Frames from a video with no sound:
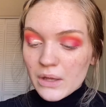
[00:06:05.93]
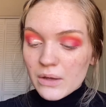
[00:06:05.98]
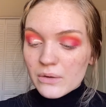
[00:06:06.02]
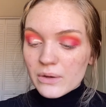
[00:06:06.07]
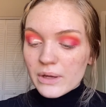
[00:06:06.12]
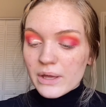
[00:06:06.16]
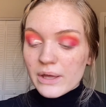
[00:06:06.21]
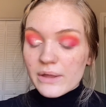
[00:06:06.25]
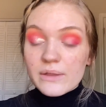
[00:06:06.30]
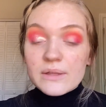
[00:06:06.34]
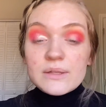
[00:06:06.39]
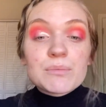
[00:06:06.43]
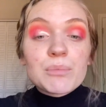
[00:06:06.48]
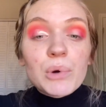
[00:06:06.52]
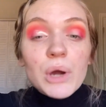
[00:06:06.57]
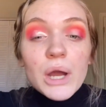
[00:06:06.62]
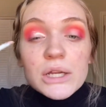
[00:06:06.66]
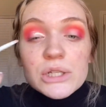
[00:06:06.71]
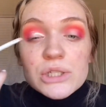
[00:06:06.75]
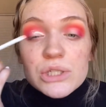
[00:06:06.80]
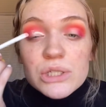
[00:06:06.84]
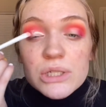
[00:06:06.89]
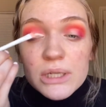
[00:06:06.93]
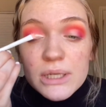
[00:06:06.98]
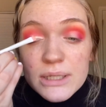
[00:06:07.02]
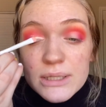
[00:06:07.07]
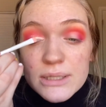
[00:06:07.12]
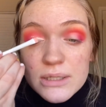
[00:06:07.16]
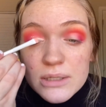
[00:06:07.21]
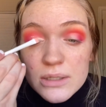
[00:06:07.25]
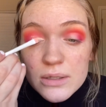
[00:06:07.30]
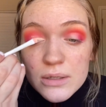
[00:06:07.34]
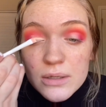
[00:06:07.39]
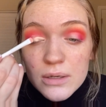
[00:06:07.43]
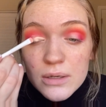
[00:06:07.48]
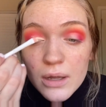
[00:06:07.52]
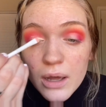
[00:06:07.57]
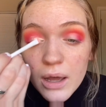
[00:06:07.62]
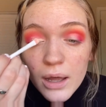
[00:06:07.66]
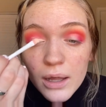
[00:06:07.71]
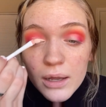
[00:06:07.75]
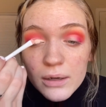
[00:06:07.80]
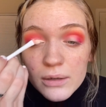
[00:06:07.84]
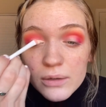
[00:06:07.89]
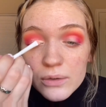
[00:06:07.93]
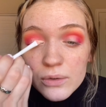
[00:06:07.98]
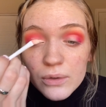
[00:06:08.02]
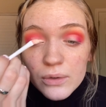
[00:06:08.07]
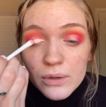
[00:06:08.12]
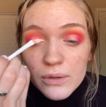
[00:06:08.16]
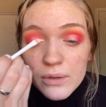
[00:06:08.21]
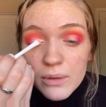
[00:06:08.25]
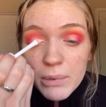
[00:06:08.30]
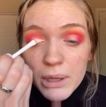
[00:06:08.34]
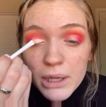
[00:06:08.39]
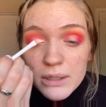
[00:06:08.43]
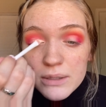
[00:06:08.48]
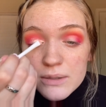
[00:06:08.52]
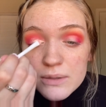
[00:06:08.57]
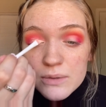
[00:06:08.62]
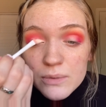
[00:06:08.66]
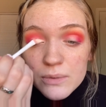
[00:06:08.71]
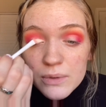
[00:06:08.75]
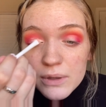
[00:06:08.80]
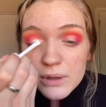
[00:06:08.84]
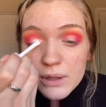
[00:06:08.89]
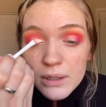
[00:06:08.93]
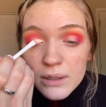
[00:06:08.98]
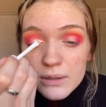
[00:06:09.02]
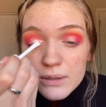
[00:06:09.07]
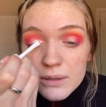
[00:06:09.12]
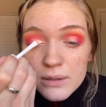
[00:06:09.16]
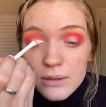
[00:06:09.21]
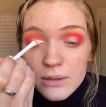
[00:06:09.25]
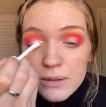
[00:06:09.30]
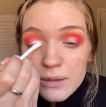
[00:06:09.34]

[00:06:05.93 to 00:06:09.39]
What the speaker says: Okay, this brush is not doing the best with this.